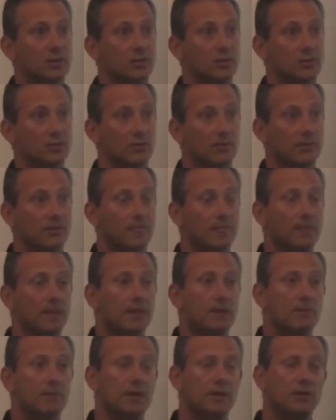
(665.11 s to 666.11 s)

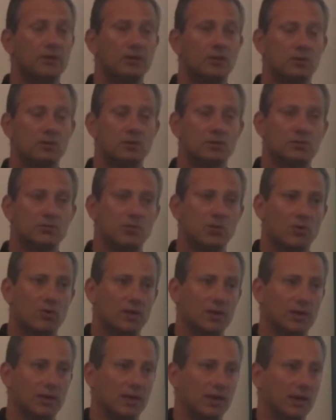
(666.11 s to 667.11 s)
to. But it goes
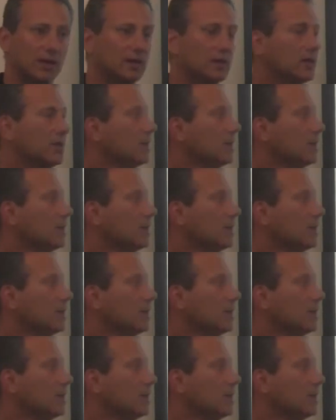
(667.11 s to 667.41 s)
more than that.